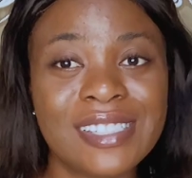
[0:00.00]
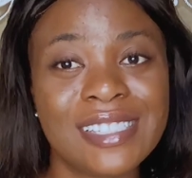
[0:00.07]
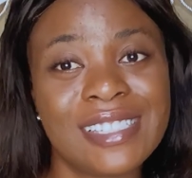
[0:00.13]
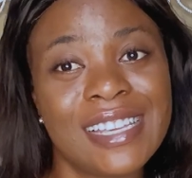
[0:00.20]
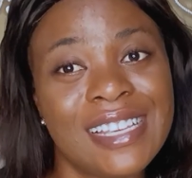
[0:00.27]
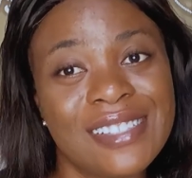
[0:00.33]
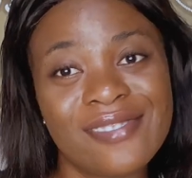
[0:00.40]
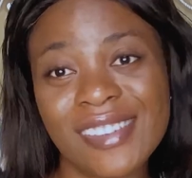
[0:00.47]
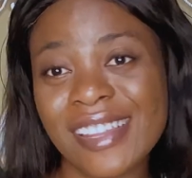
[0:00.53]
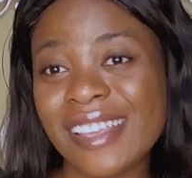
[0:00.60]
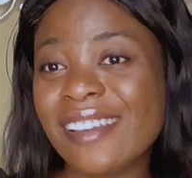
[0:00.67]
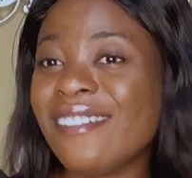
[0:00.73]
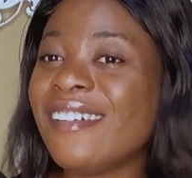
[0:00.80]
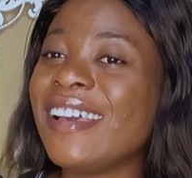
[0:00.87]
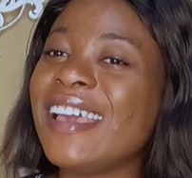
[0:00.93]
today's
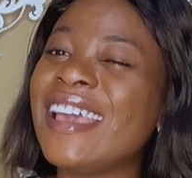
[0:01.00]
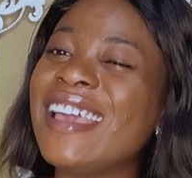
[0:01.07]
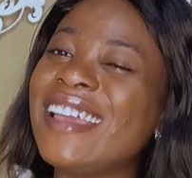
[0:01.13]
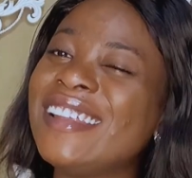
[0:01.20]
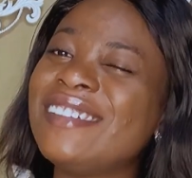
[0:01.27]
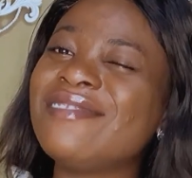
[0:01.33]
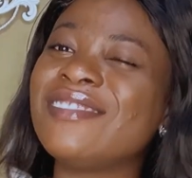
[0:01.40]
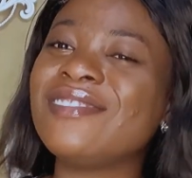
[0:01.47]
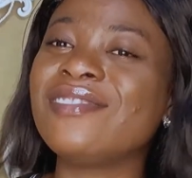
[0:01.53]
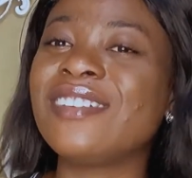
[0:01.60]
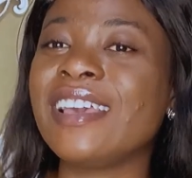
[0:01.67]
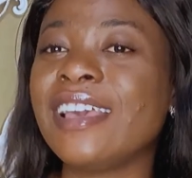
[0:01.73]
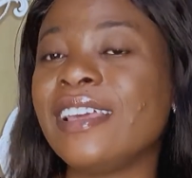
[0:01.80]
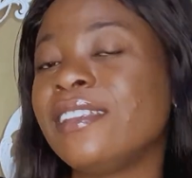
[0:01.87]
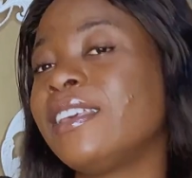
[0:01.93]
video,
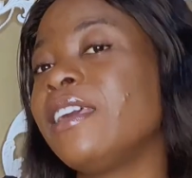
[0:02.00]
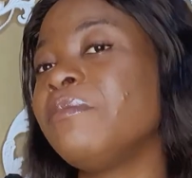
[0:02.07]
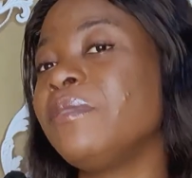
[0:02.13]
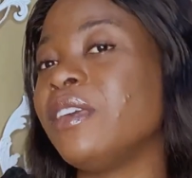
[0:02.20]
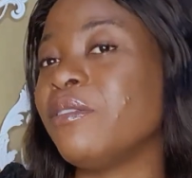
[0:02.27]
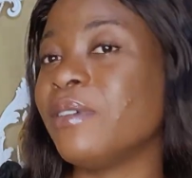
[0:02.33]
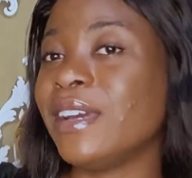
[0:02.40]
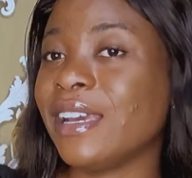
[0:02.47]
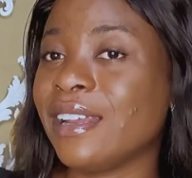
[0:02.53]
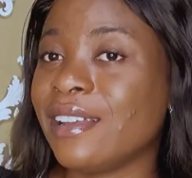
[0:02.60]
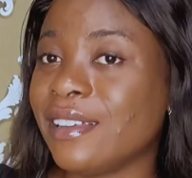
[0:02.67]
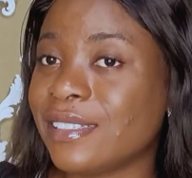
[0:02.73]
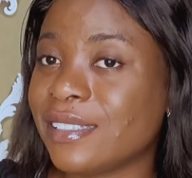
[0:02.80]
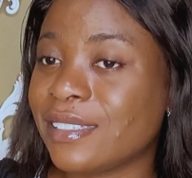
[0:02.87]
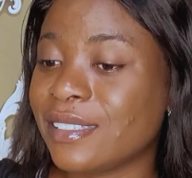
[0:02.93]
and get me a wine
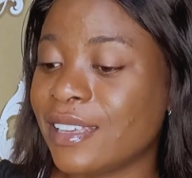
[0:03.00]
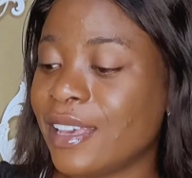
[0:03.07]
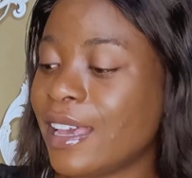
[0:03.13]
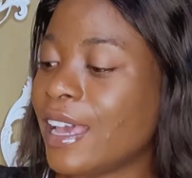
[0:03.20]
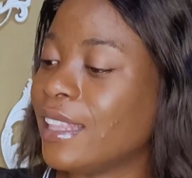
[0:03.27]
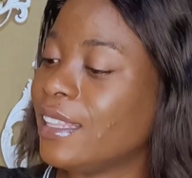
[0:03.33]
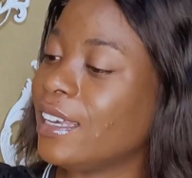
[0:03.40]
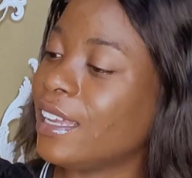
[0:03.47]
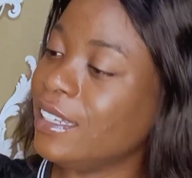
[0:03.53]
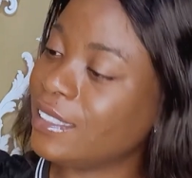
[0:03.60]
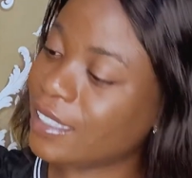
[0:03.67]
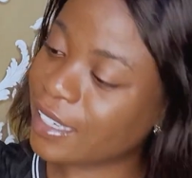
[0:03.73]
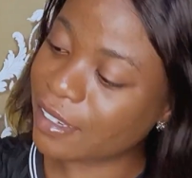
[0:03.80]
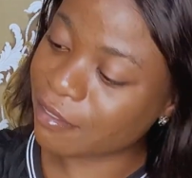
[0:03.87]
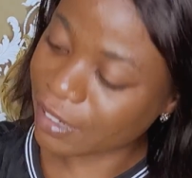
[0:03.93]
glass. I think I need to
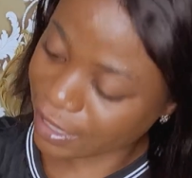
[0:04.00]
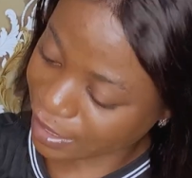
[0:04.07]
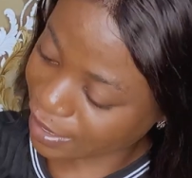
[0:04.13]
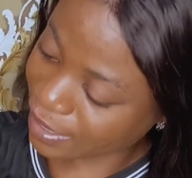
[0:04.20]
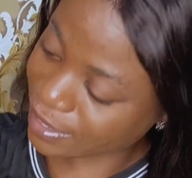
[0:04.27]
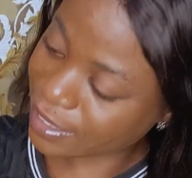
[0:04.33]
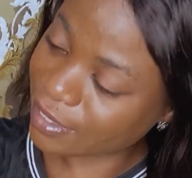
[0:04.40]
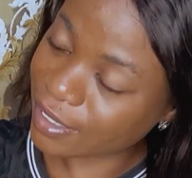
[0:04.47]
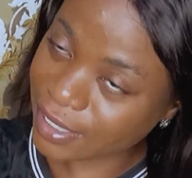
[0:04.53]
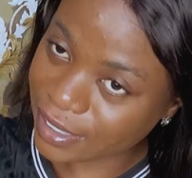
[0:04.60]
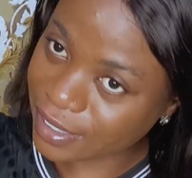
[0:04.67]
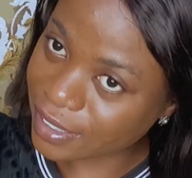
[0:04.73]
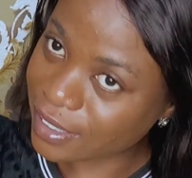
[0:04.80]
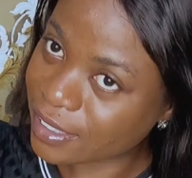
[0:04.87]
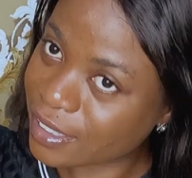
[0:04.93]
get a wine glass. This one is
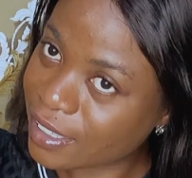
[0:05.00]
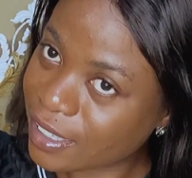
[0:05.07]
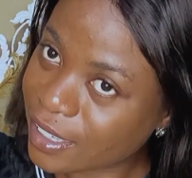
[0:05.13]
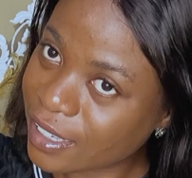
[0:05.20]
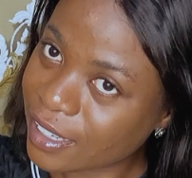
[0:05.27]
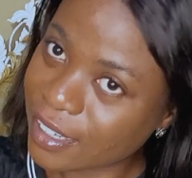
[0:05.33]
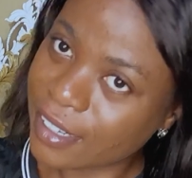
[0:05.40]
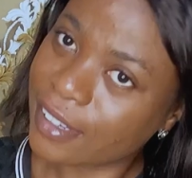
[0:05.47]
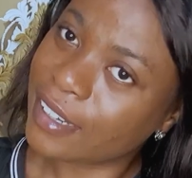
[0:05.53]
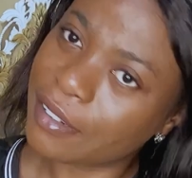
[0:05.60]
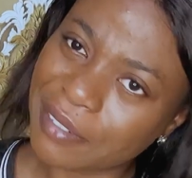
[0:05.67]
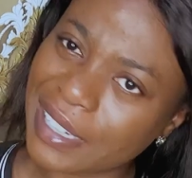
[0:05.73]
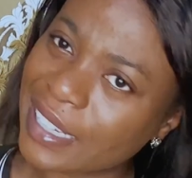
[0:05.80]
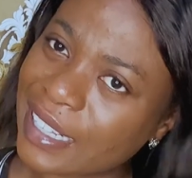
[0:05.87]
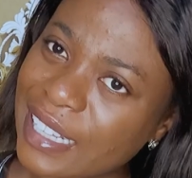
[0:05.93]
not a
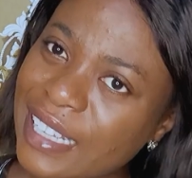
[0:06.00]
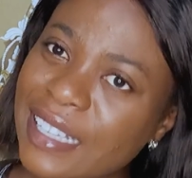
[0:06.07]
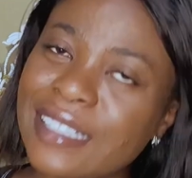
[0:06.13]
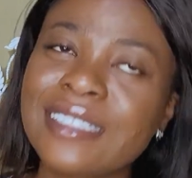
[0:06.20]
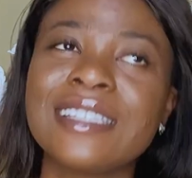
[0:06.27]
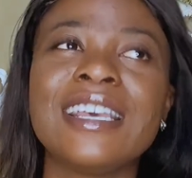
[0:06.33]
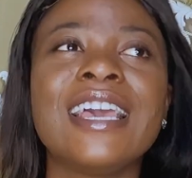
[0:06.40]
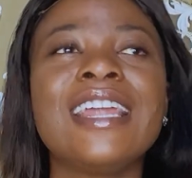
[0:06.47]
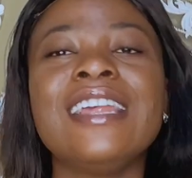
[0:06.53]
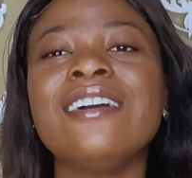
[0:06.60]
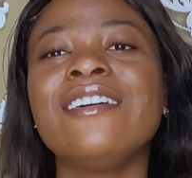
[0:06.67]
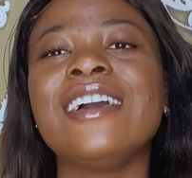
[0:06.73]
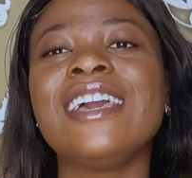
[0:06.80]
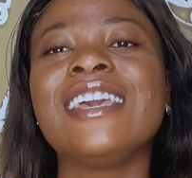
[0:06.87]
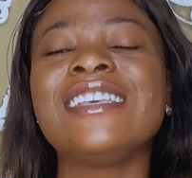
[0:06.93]
wine glass.
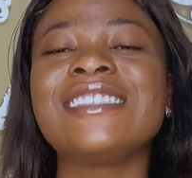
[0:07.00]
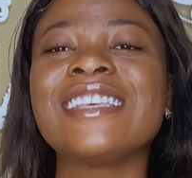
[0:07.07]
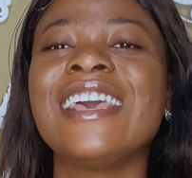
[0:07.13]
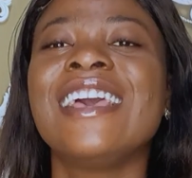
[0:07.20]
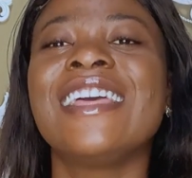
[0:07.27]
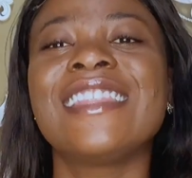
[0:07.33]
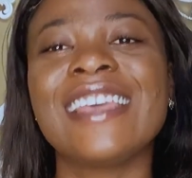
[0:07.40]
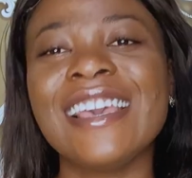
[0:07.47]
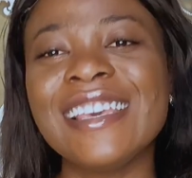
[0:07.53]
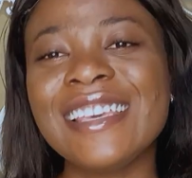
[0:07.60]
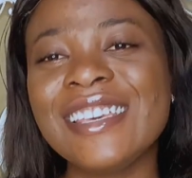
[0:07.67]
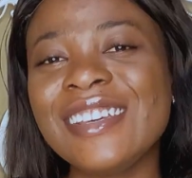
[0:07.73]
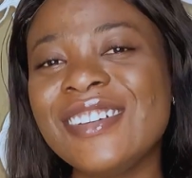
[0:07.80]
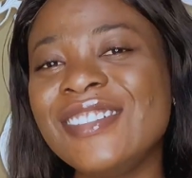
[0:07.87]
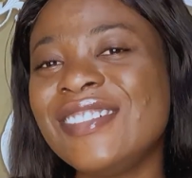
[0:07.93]
Anyways, thank
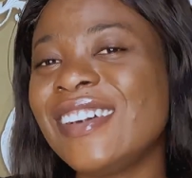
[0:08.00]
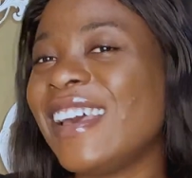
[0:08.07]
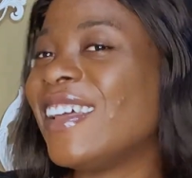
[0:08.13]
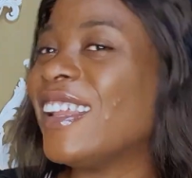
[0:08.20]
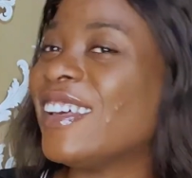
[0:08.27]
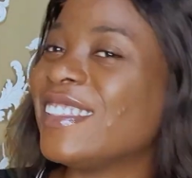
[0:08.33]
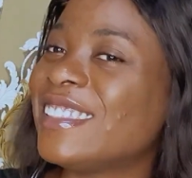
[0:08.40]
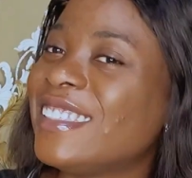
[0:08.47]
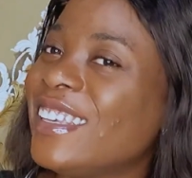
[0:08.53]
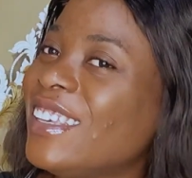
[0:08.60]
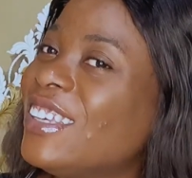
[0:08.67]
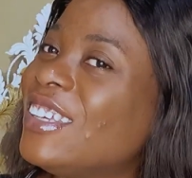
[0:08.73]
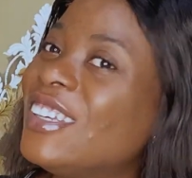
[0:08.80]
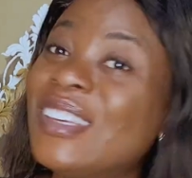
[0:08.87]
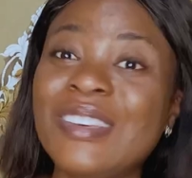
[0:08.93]
you, and I'll see
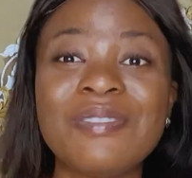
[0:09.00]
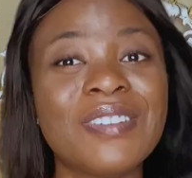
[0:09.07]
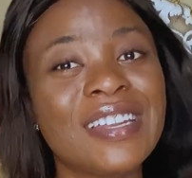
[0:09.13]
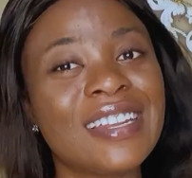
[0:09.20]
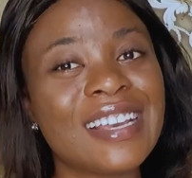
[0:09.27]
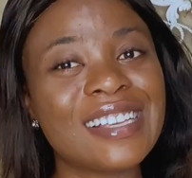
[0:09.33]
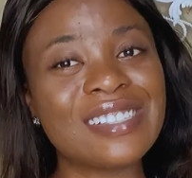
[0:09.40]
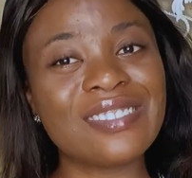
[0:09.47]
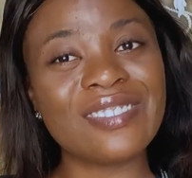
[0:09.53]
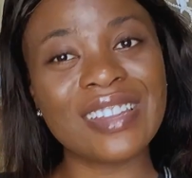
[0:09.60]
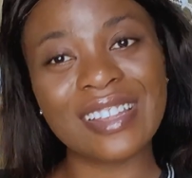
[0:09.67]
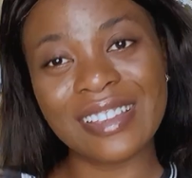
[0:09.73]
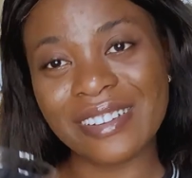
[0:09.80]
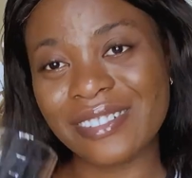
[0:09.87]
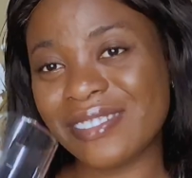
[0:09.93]
you in the next
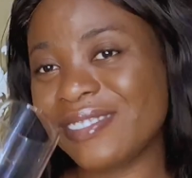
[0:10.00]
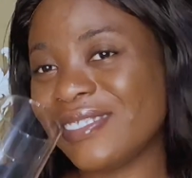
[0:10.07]
video.